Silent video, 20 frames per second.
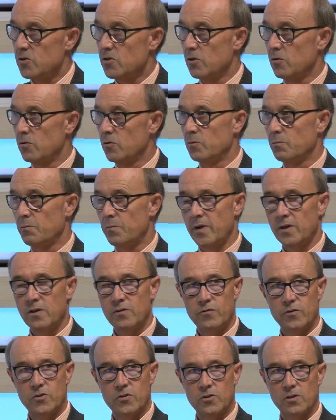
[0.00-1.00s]
shown
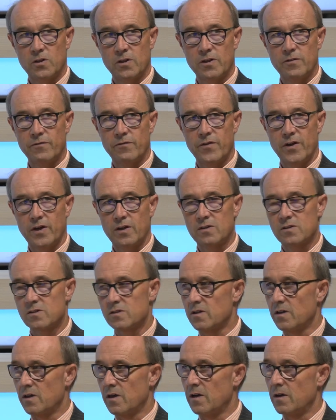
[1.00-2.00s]
beneficial effects
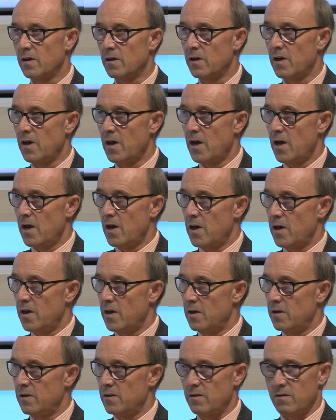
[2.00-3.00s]

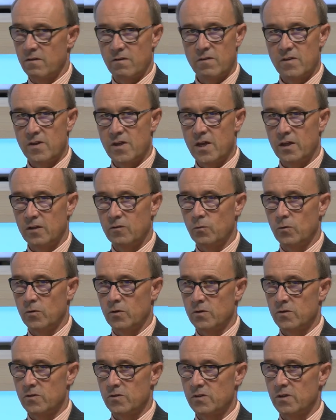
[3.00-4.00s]
in the
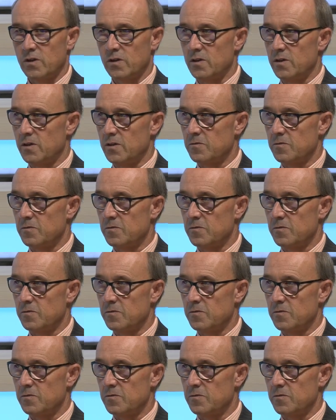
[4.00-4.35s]
ADVOR study.